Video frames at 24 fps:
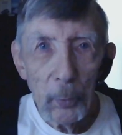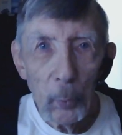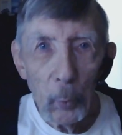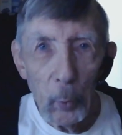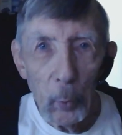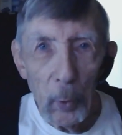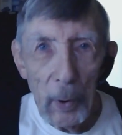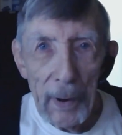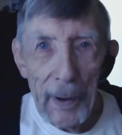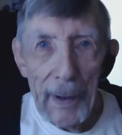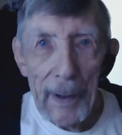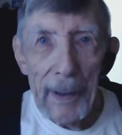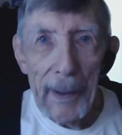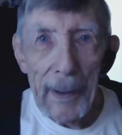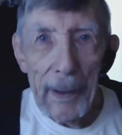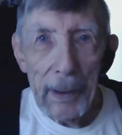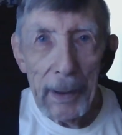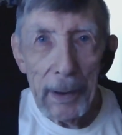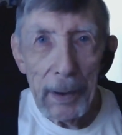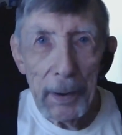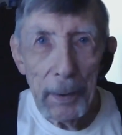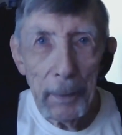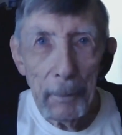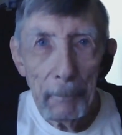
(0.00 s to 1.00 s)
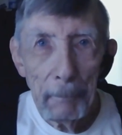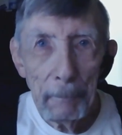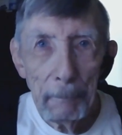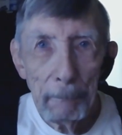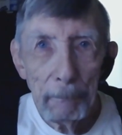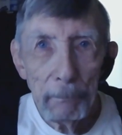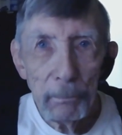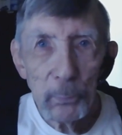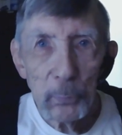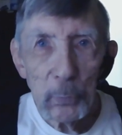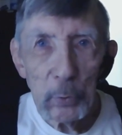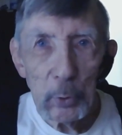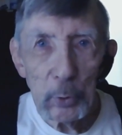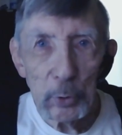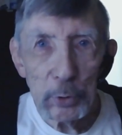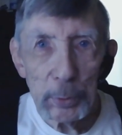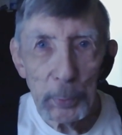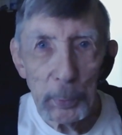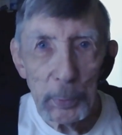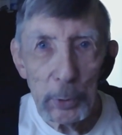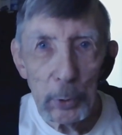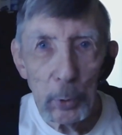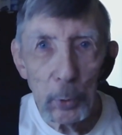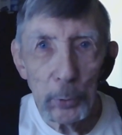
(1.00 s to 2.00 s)
why you
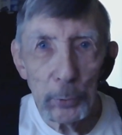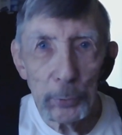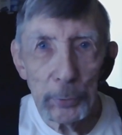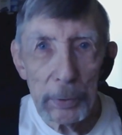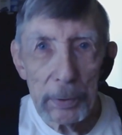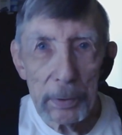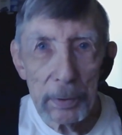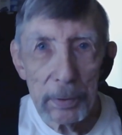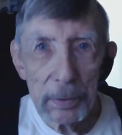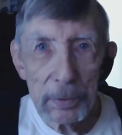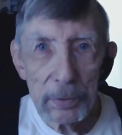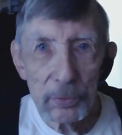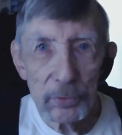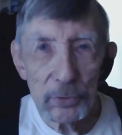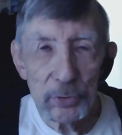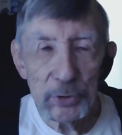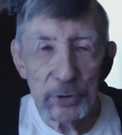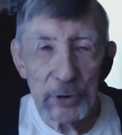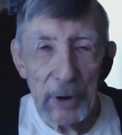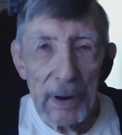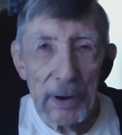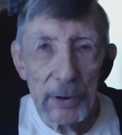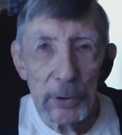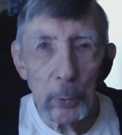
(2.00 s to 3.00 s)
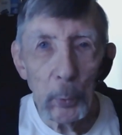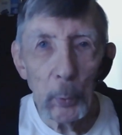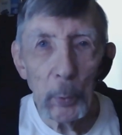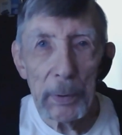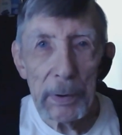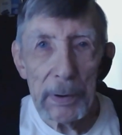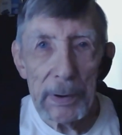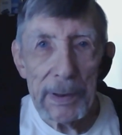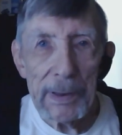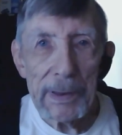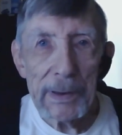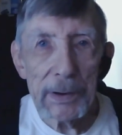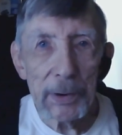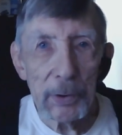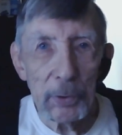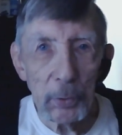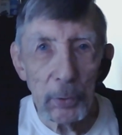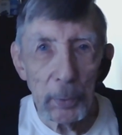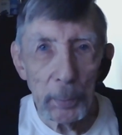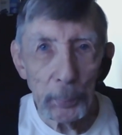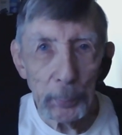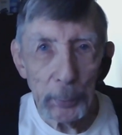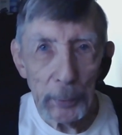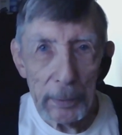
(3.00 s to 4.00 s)
should be using genuine ink in
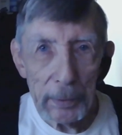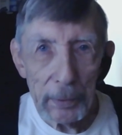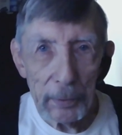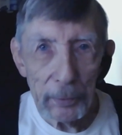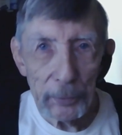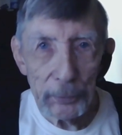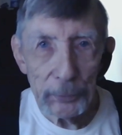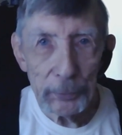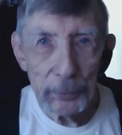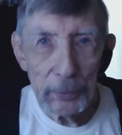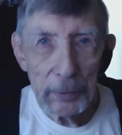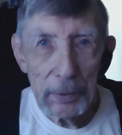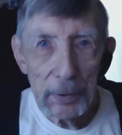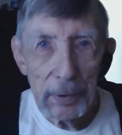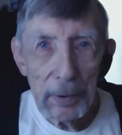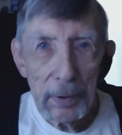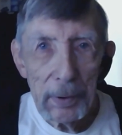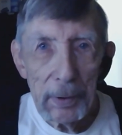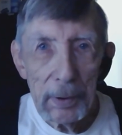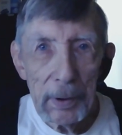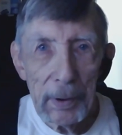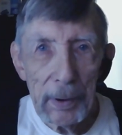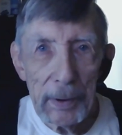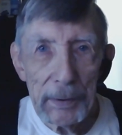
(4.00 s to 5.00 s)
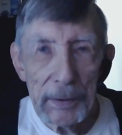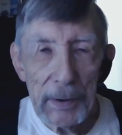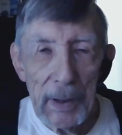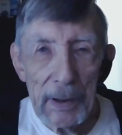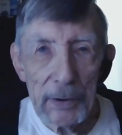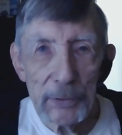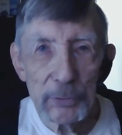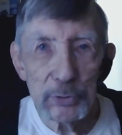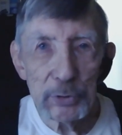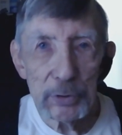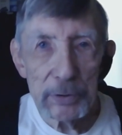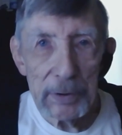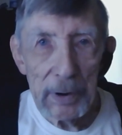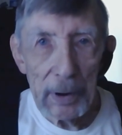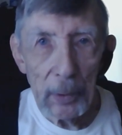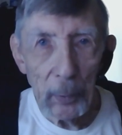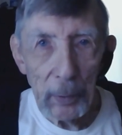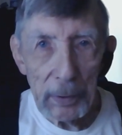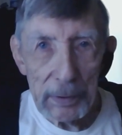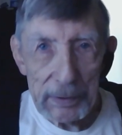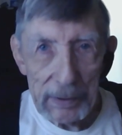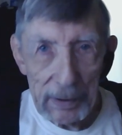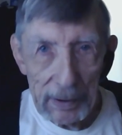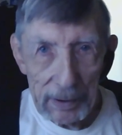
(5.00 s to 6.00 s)
your printers and not
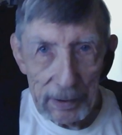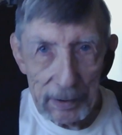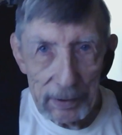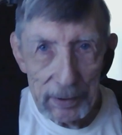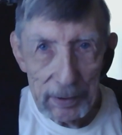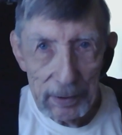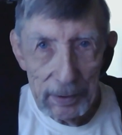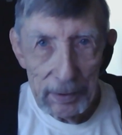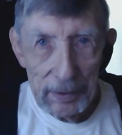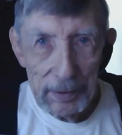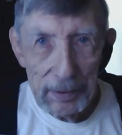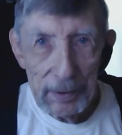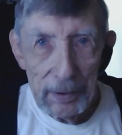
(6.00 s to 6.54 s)
generic ink.